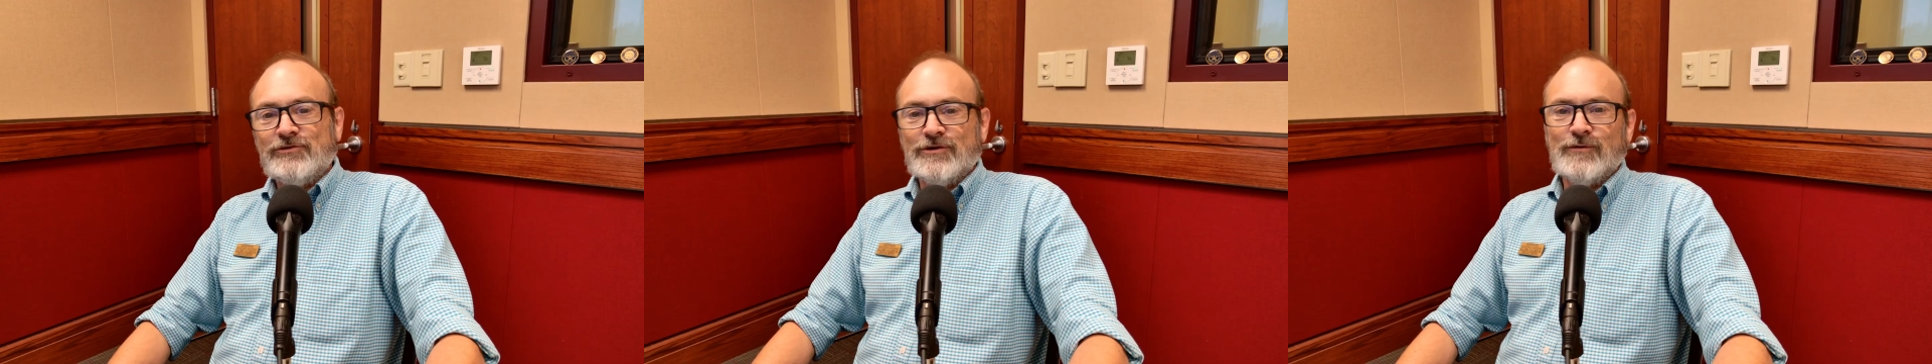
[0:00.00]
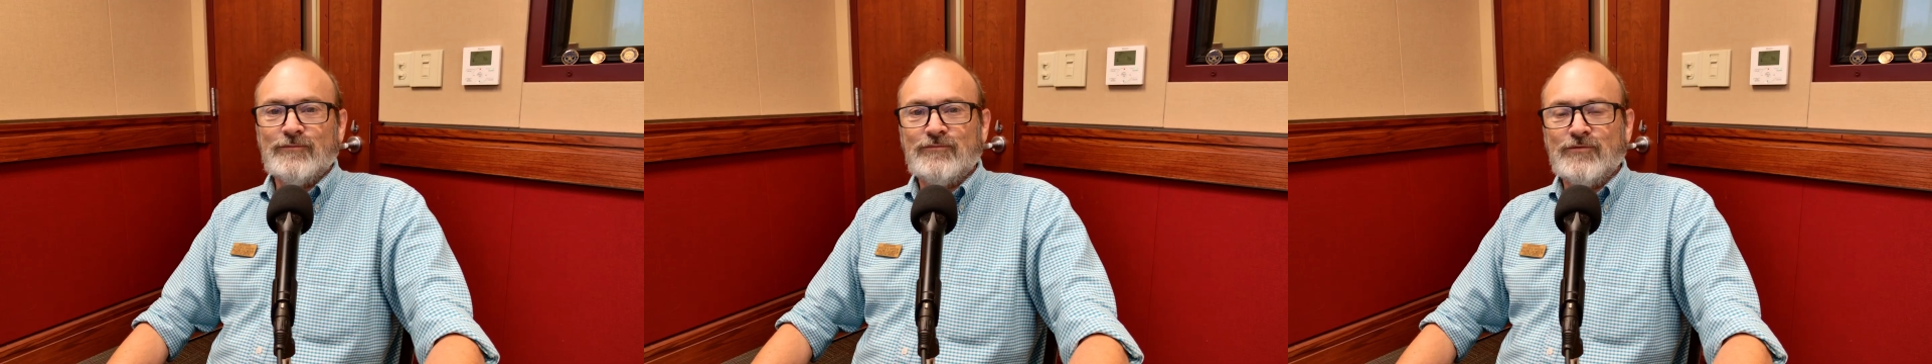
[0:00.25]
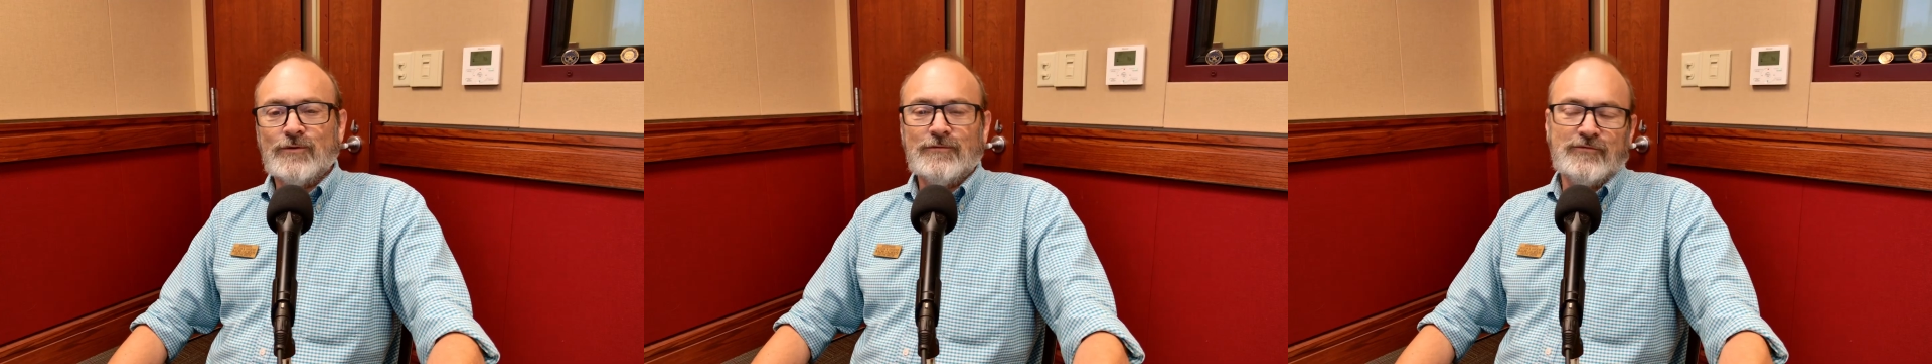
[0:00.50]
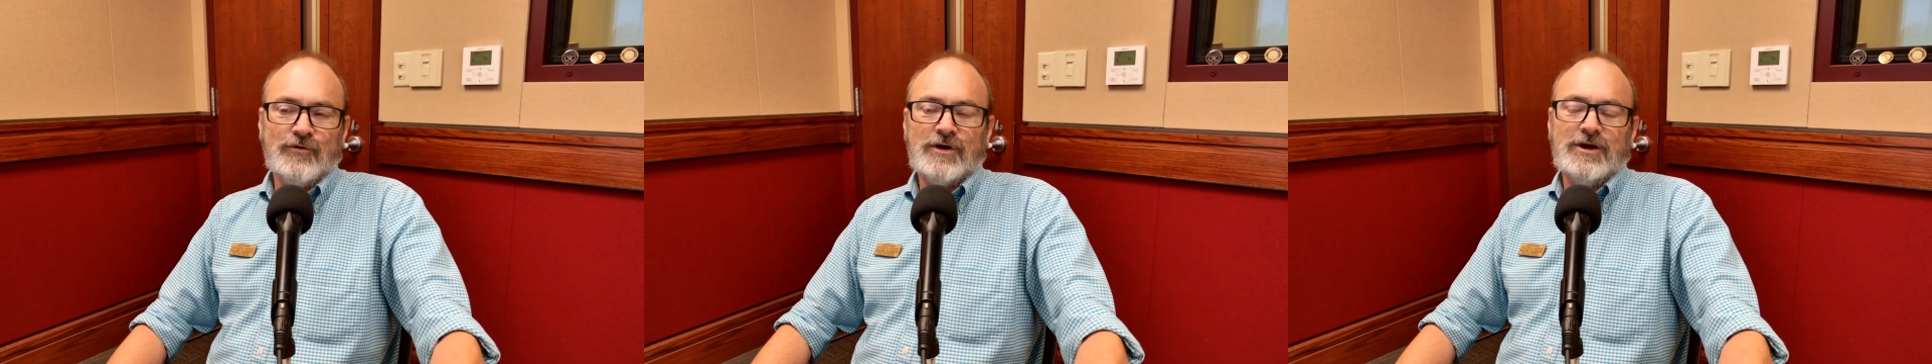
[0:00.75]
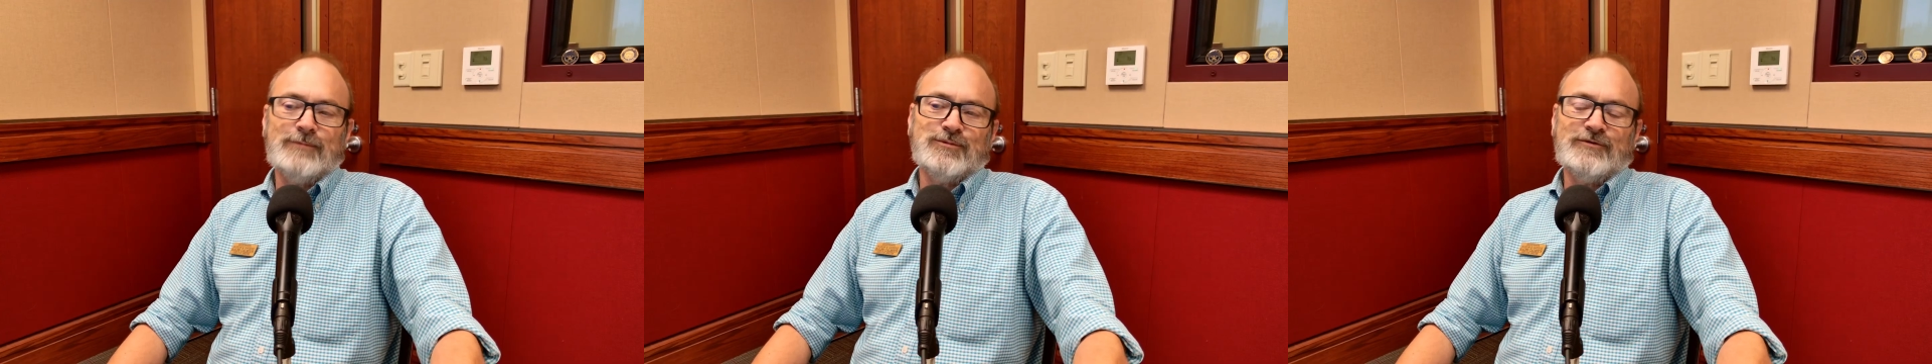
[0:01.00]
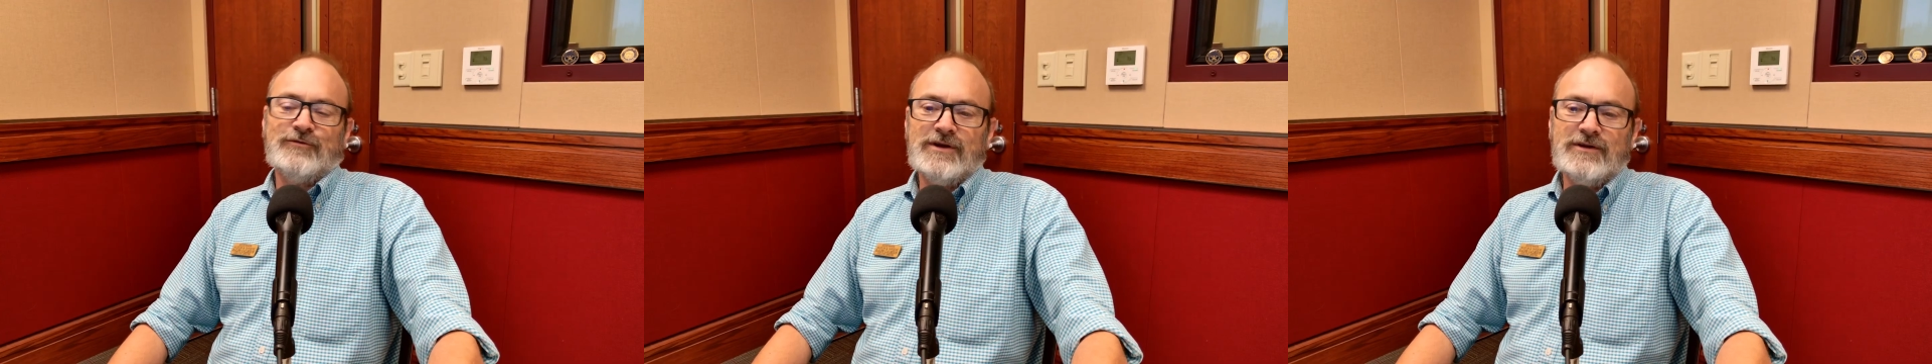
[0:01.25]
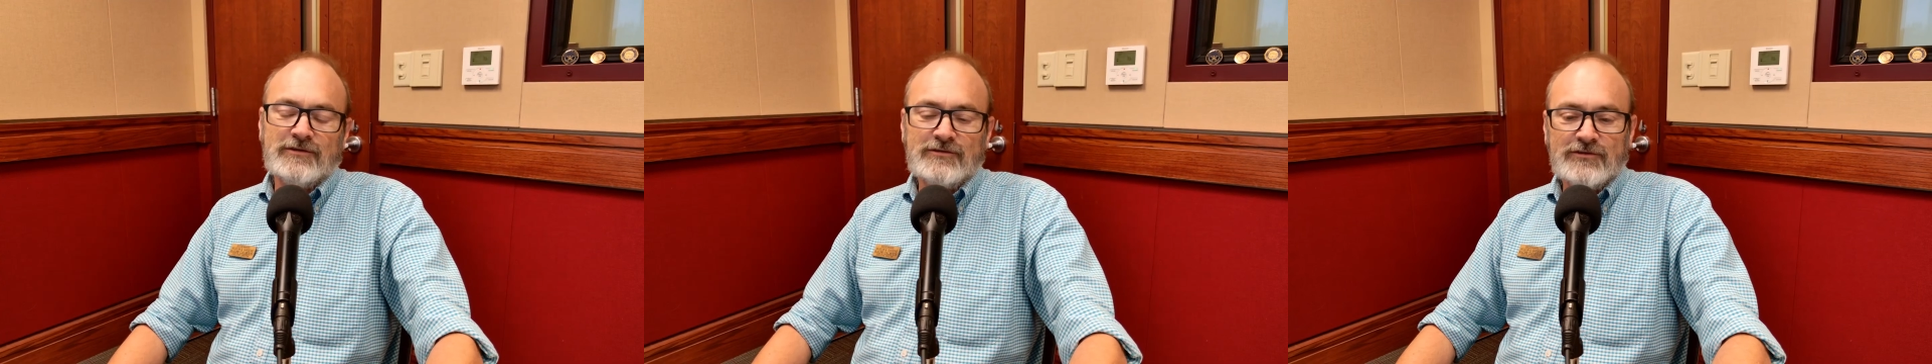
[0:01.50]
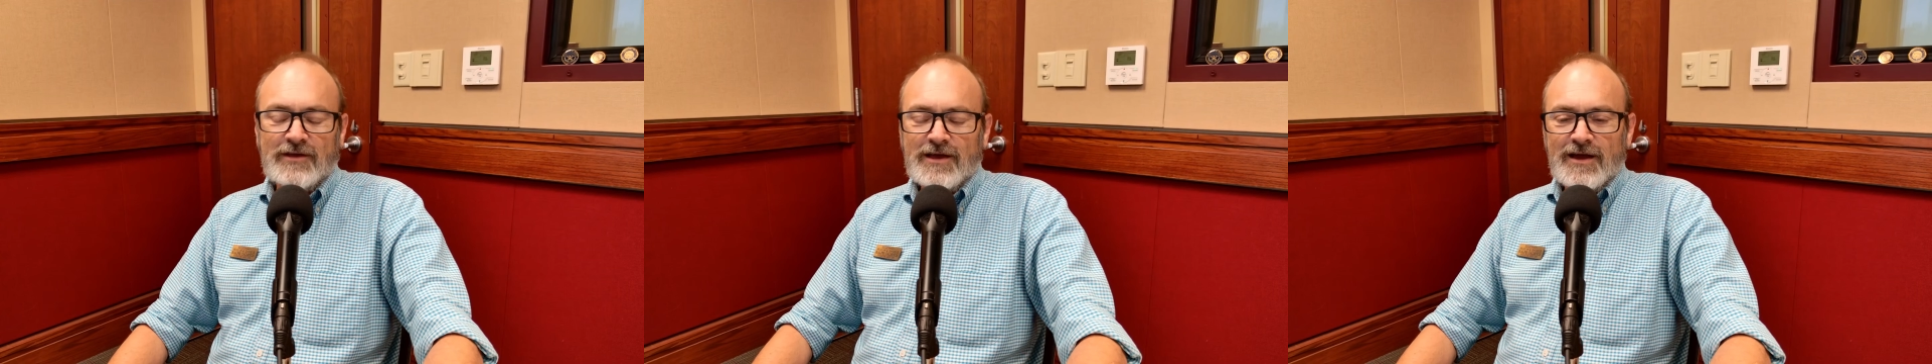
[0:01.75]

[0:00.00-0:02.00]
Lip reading: year for a couple of reasons,